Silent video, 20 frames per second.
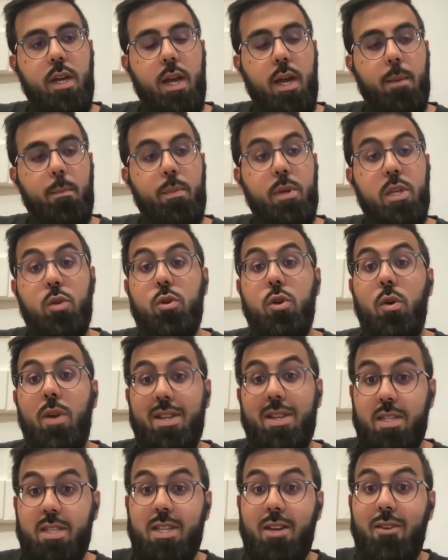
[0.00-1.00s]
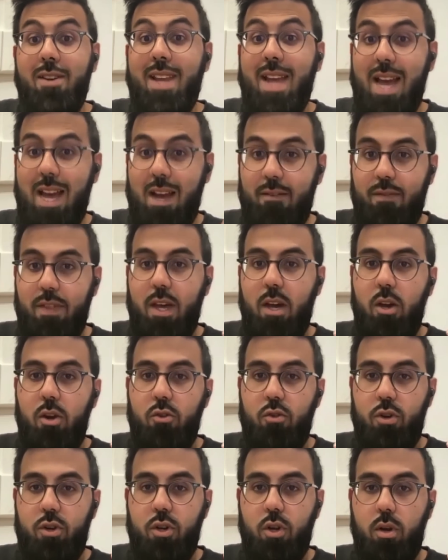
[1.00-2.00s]
uh, um, but you don't necessarily have that
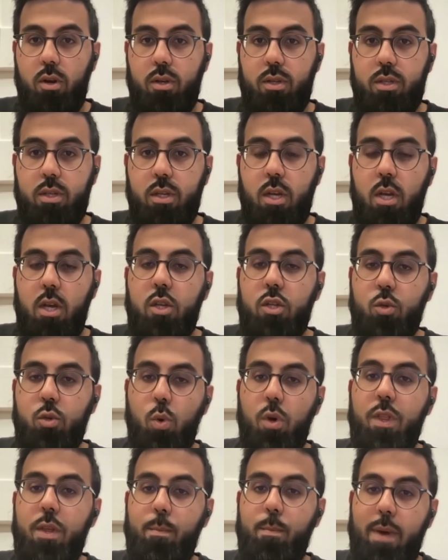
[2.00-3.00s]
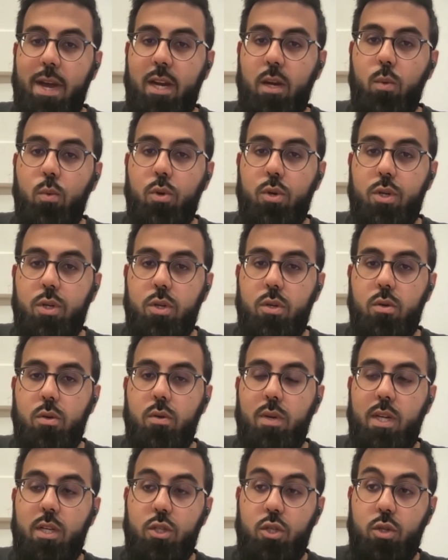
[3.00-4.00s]
$100. So what the bank would
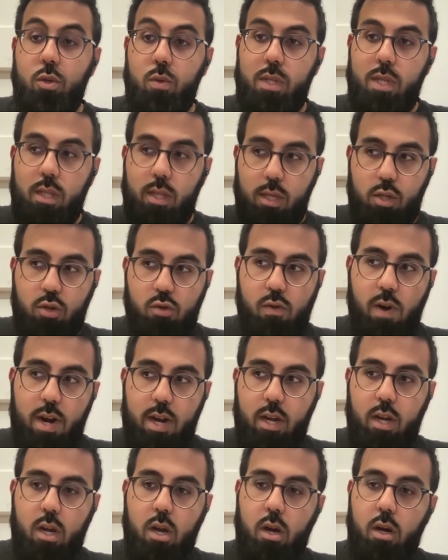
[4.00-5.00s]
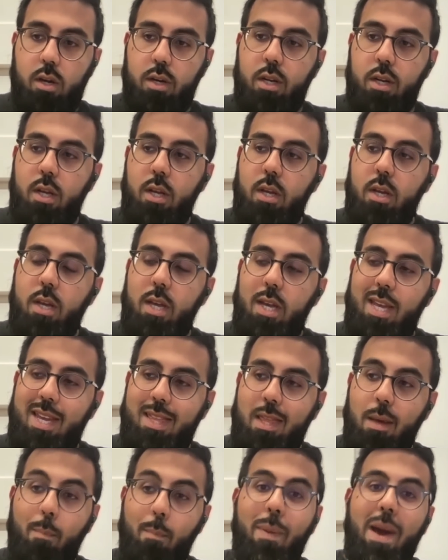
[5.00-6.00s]
do is using this credit card,
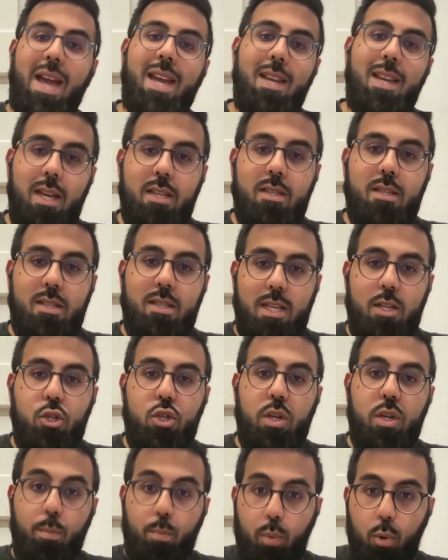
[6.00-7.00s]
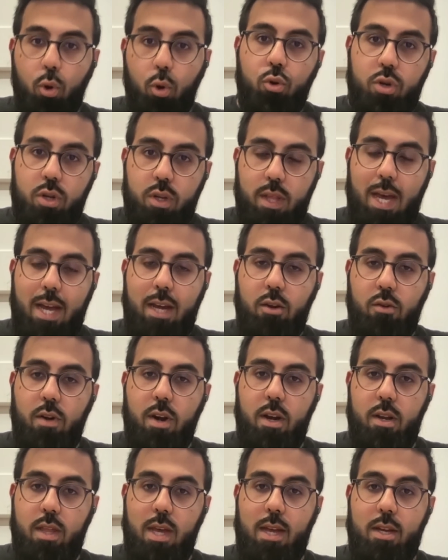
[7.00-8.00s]
the bank has essentially bought that
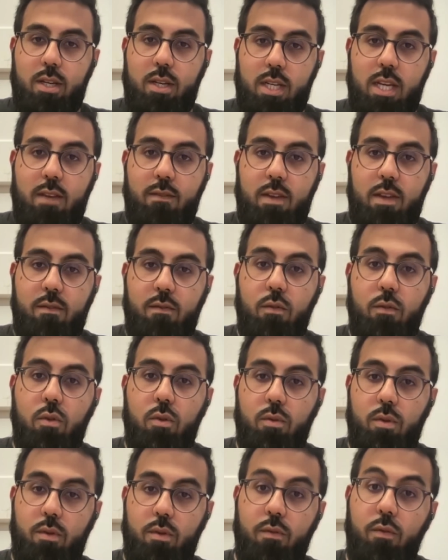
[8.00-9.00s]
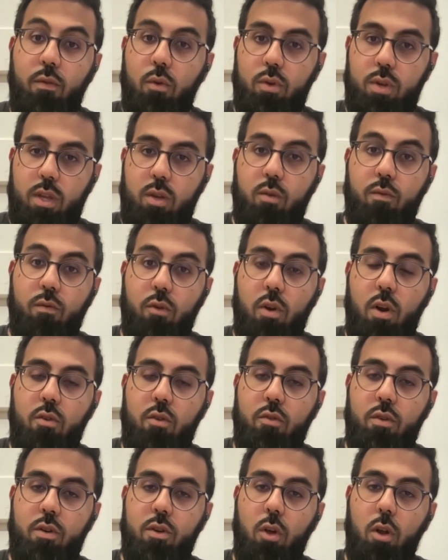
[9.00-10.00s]
credit, that TV for, uh, for okay. you for
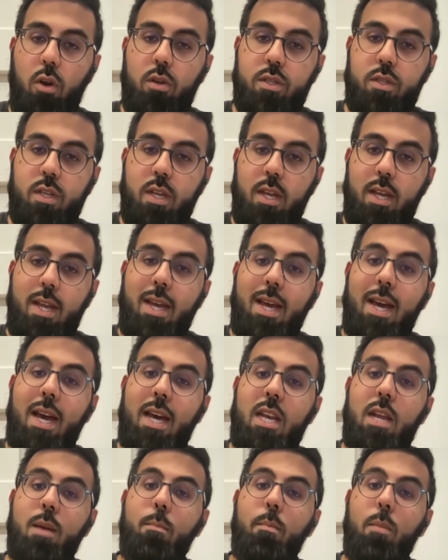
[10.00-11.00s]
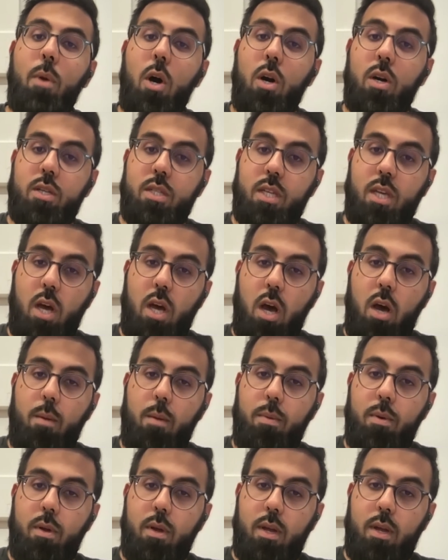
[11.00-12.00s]
$100 and it marks it
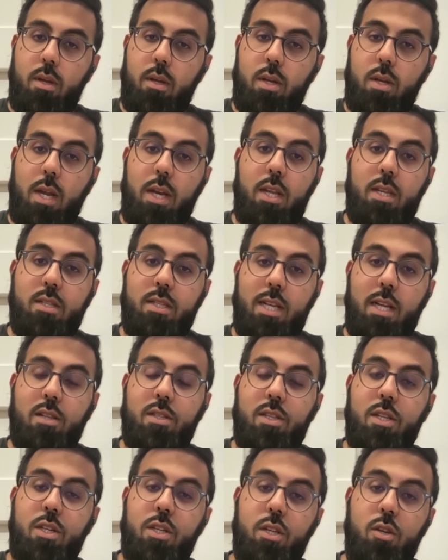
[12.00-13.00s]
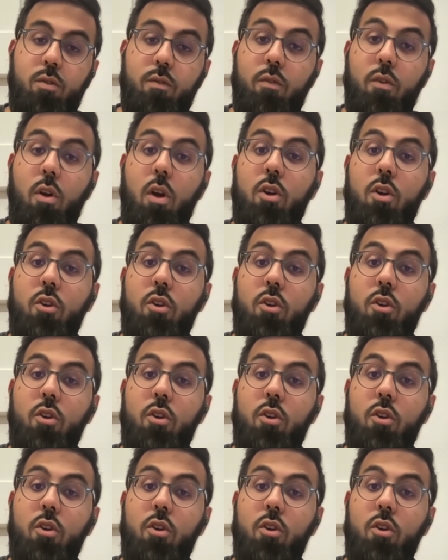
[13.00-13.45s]
up and it sells it to you for